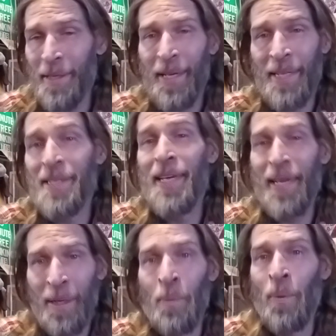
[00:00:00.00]
It's
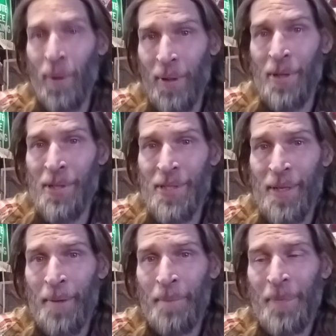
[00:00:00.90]
getting worse.
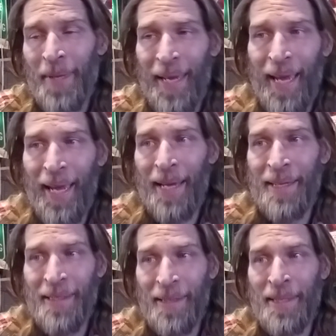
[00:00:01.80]

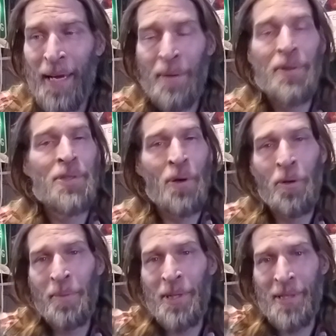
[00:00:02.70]
And now there's a
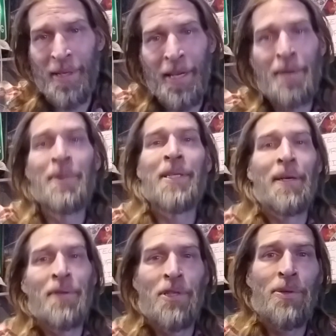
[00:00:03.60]
homeless encampment
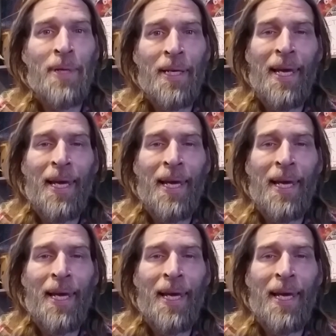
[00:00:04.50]
down the street.